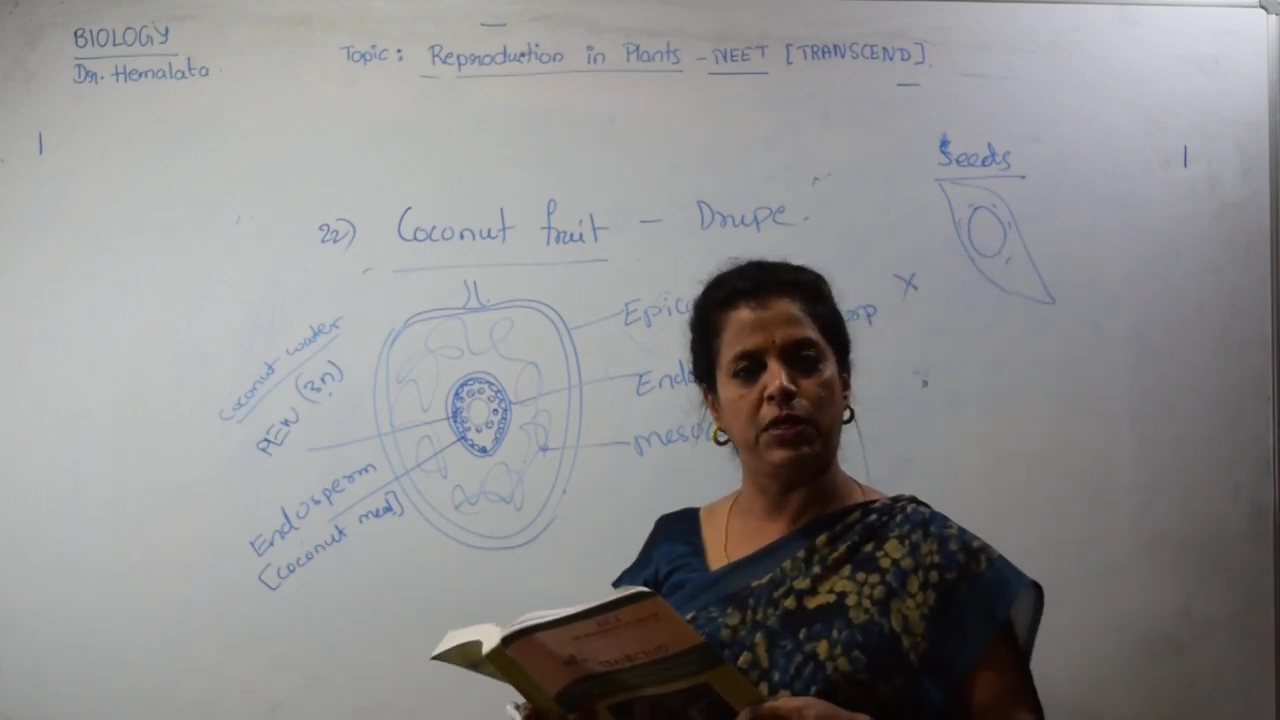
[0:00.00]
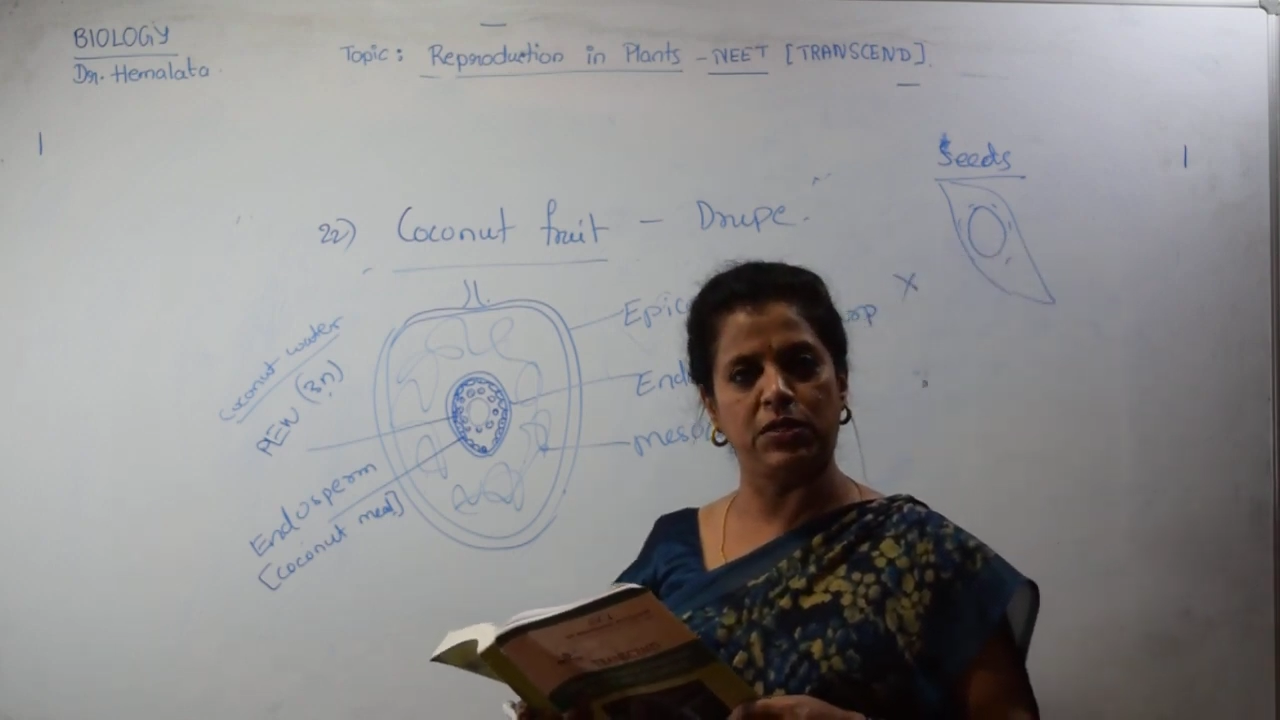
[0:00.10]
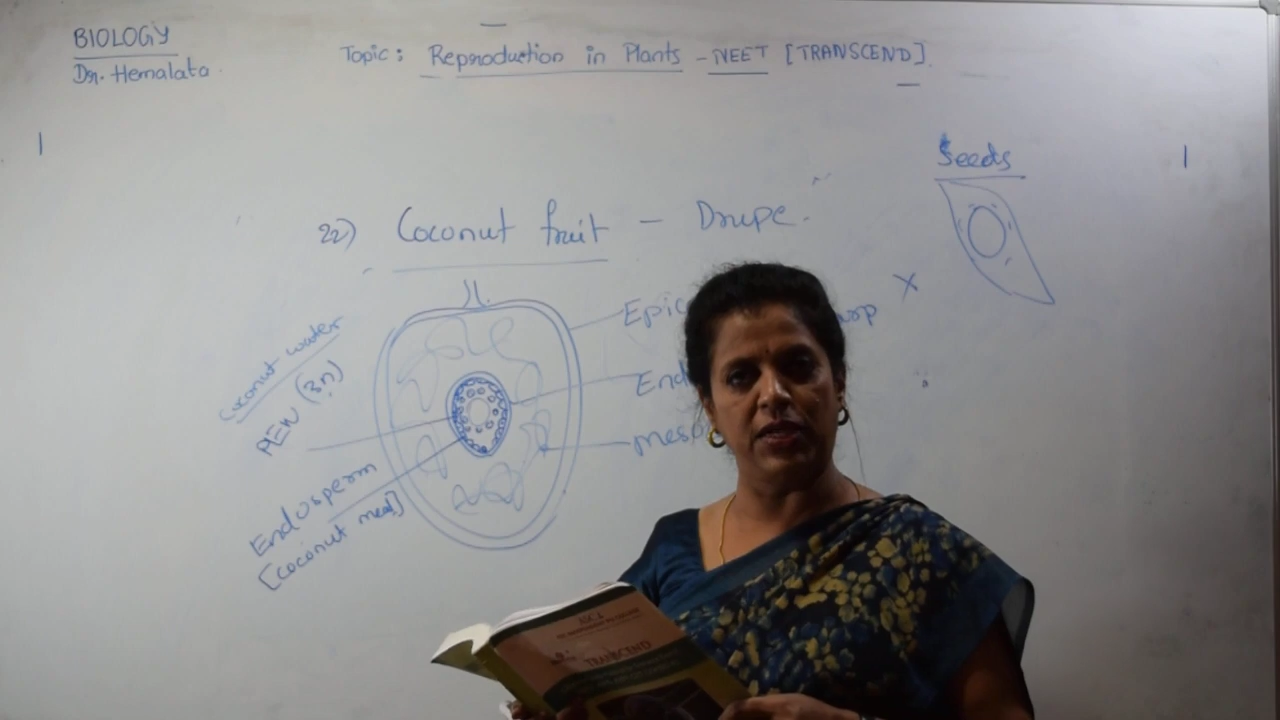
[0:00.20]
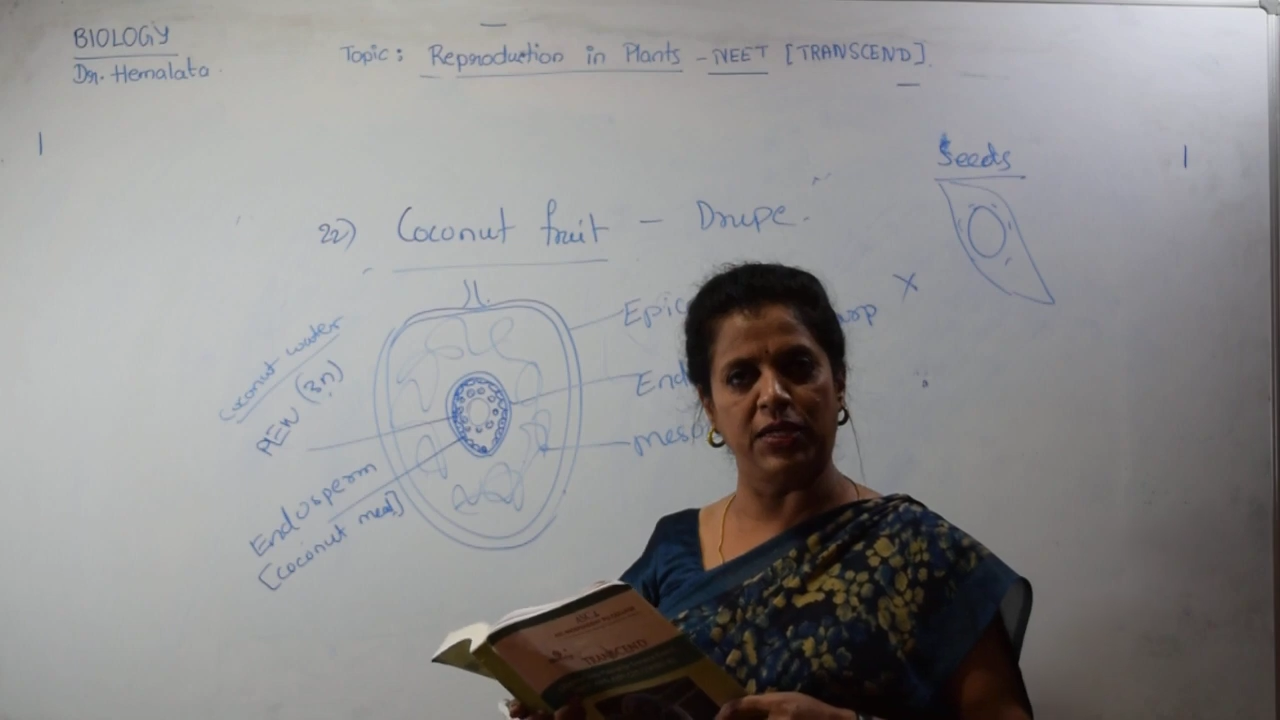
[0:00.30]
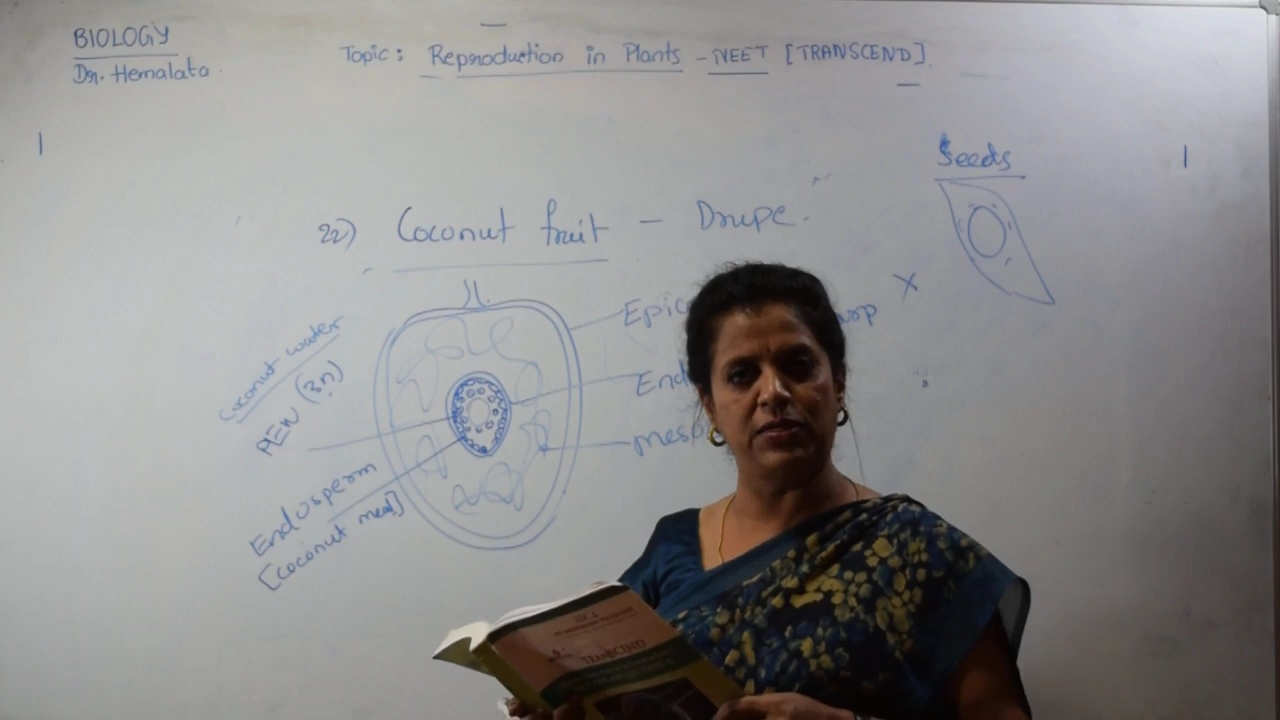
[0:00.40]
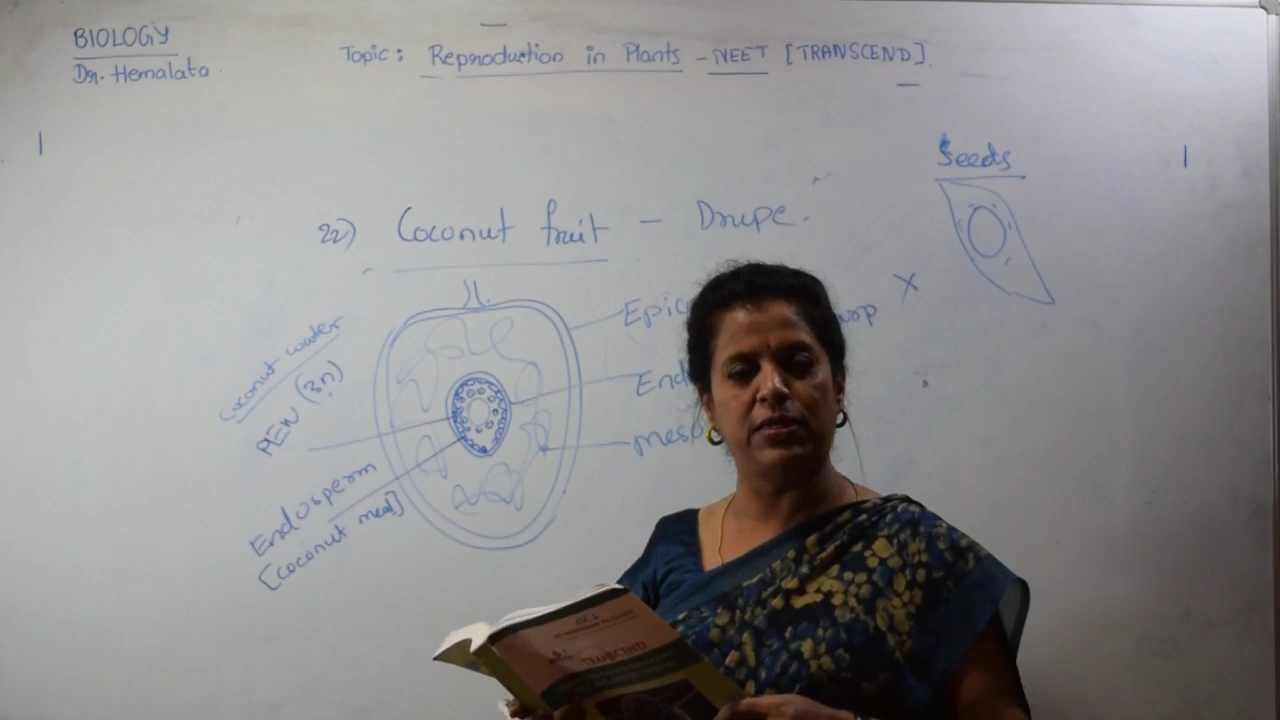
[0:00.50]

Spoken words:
seeds.